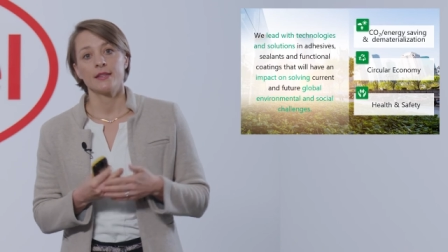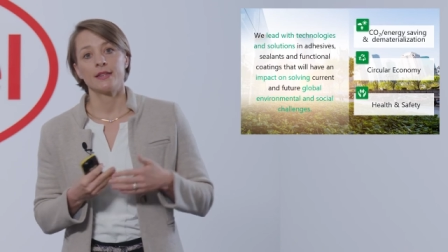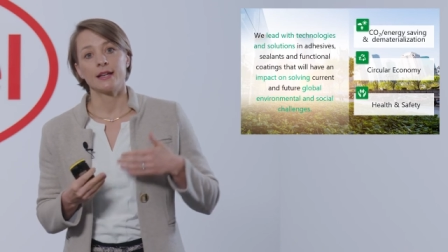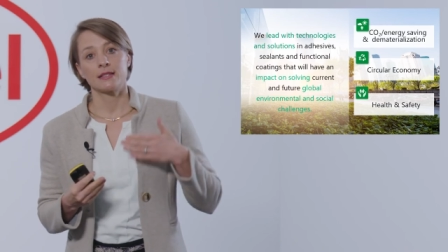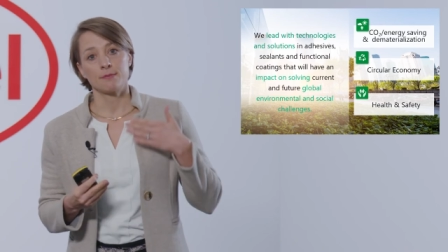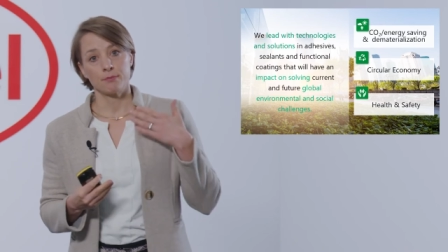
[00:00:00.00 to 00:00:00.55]

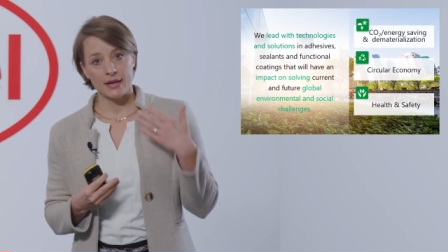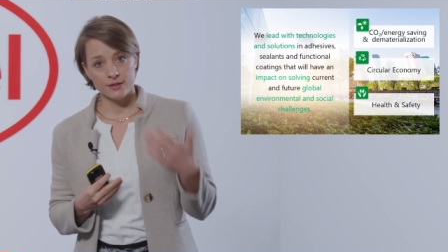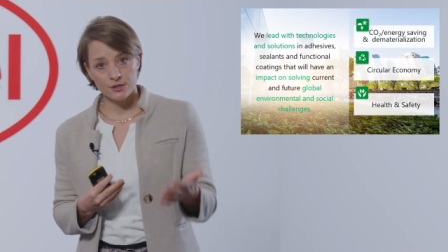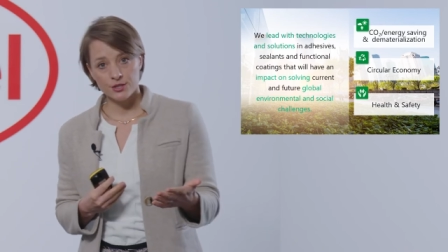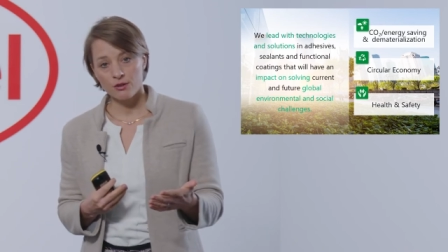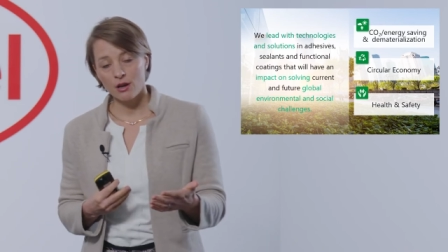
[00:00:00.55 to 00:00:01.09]
that
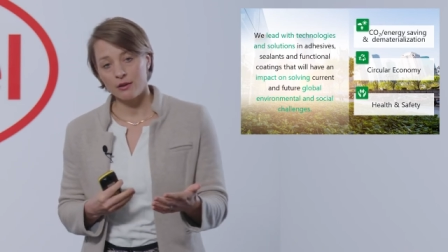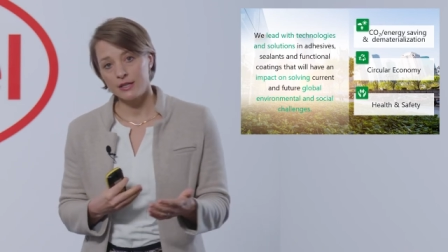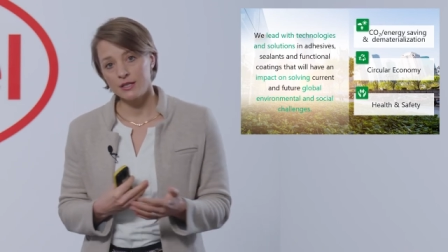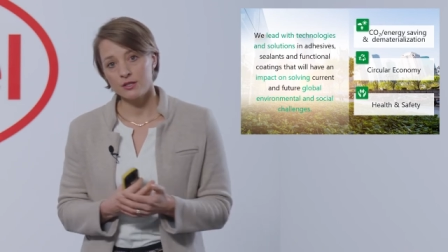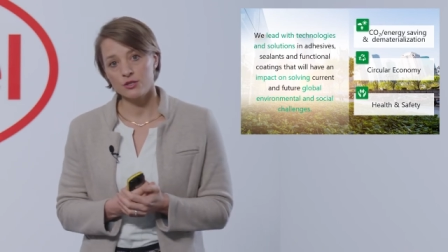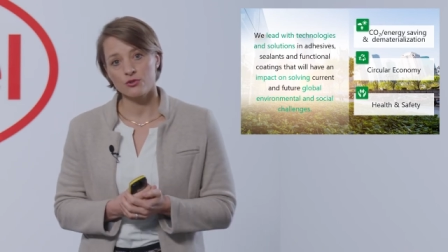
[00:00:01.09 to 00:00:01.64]
matter to our
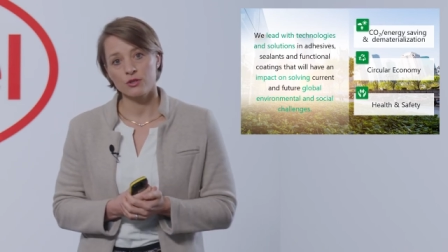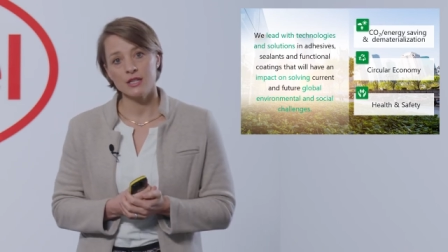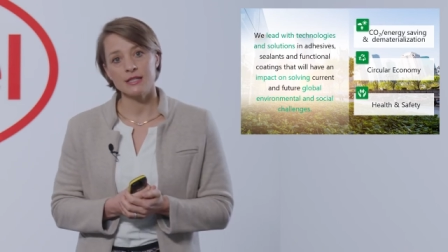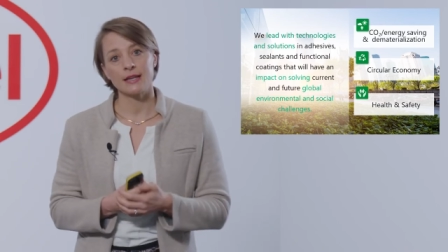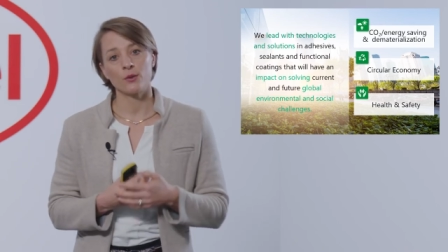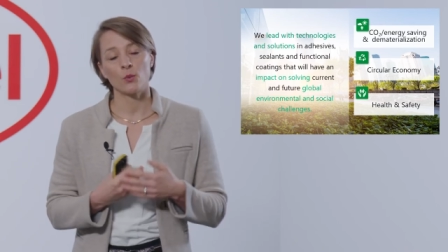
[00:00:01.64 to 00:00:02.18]

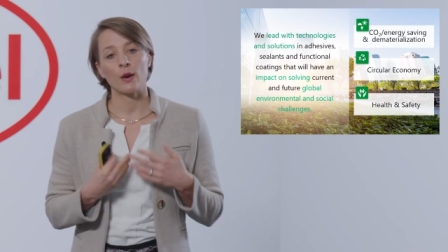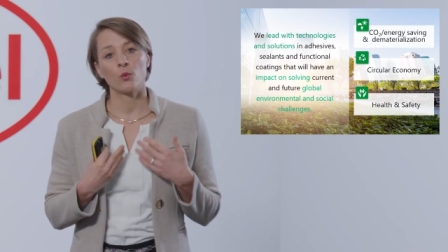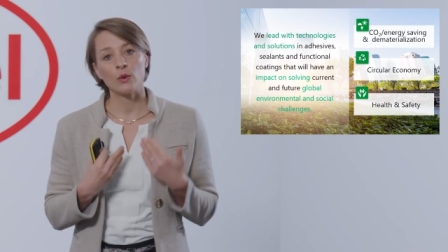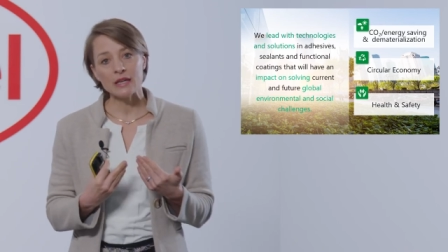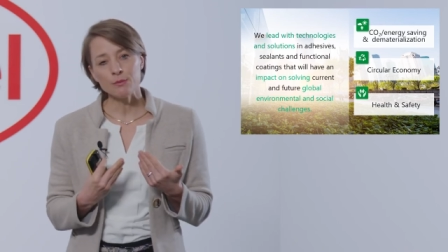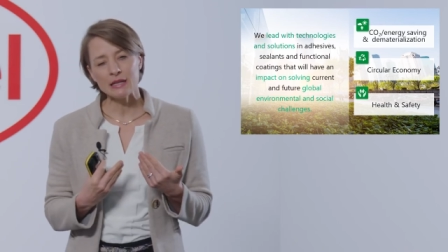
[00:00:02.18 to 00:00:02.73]
industries and where
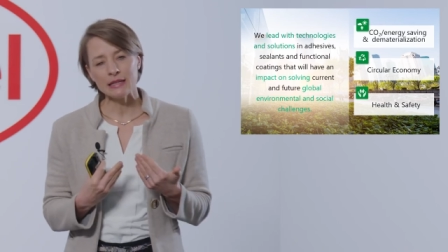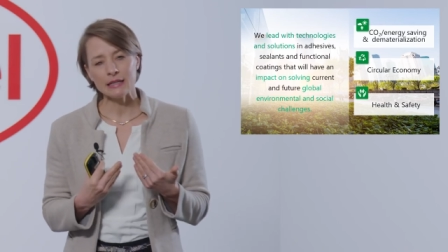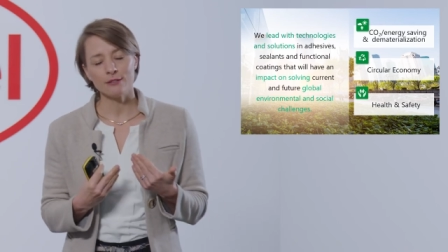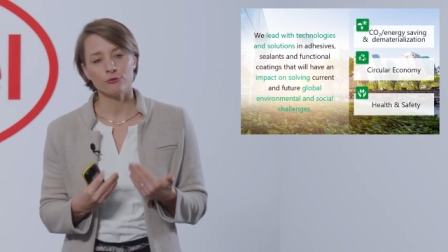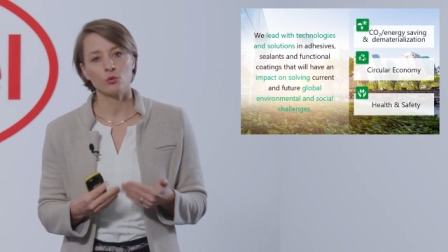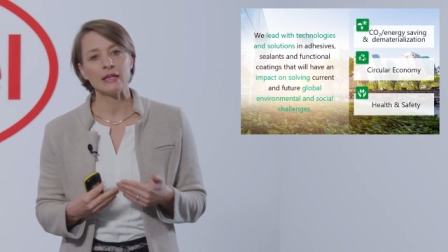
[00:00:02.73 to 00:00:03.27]
we
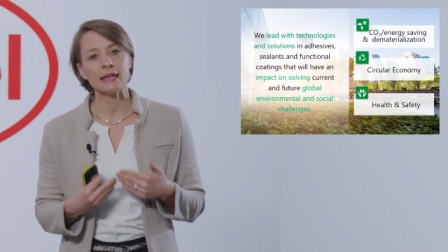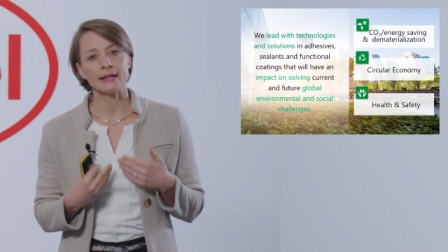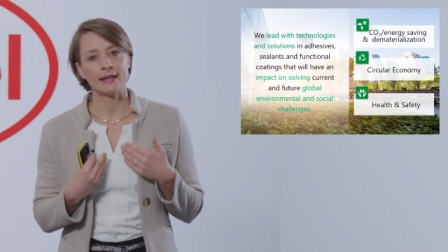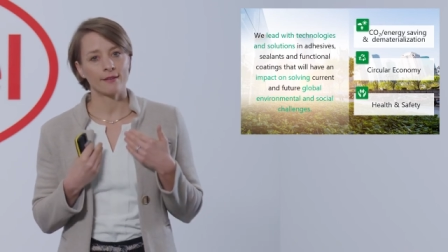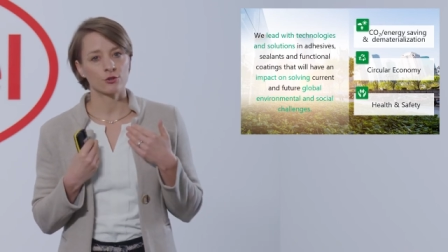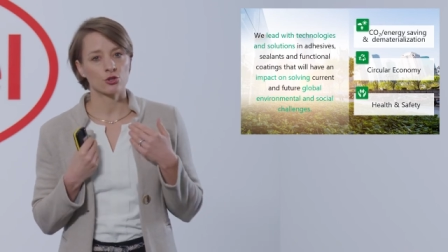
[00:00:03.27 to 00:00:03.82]
believe we can
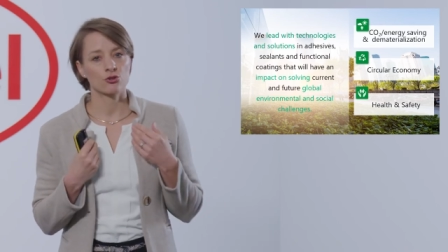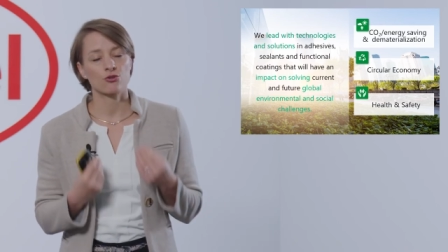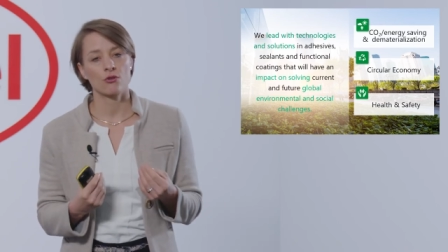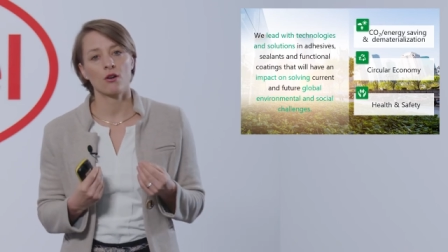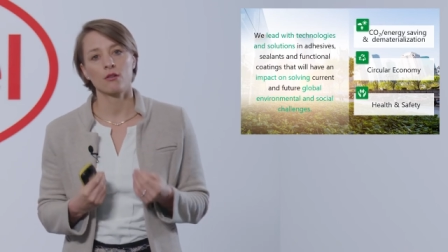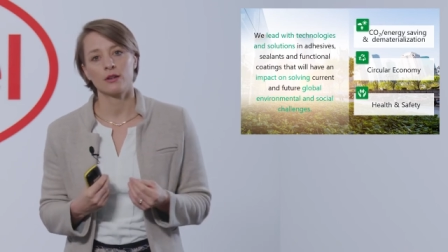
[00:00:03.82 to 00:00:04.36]
have a
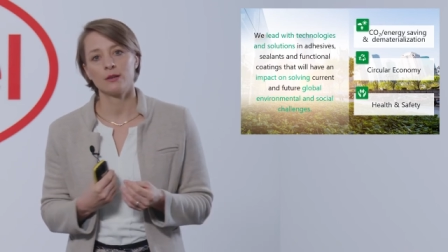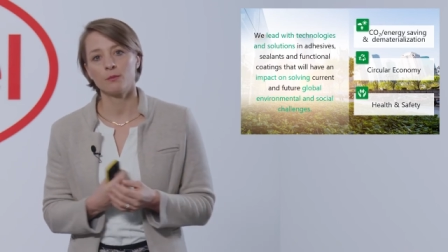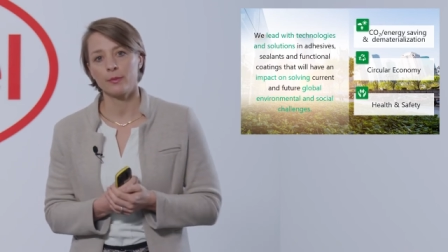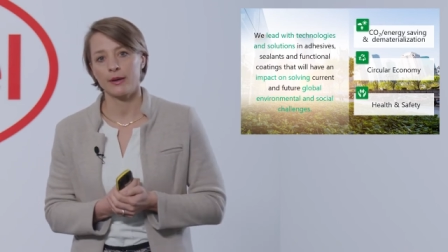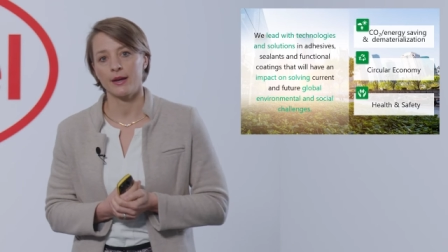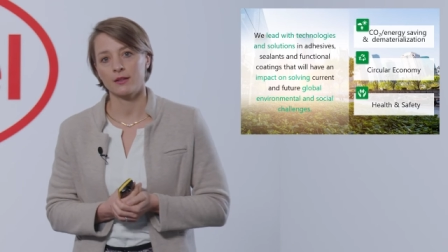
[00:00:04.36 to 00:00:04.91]
strong
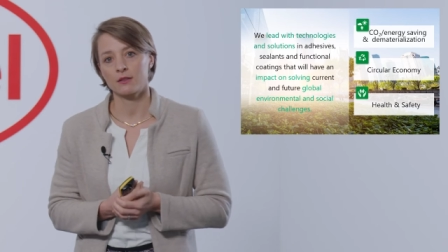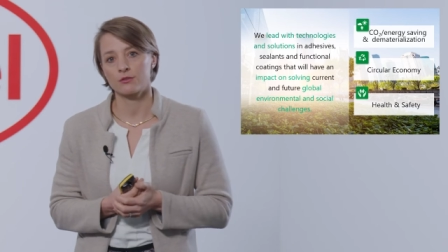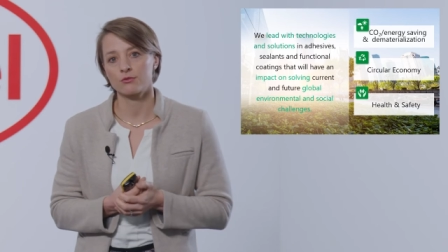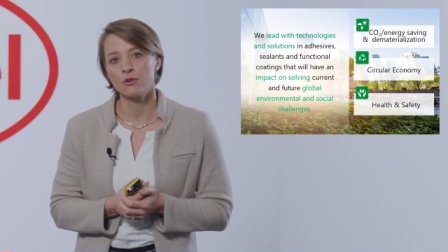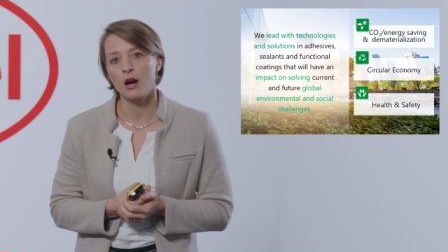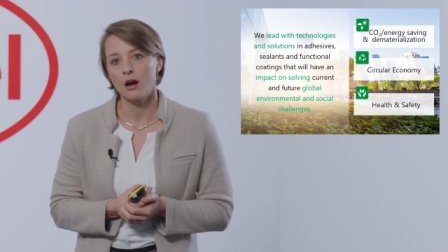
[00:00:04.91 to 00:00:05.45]
impact through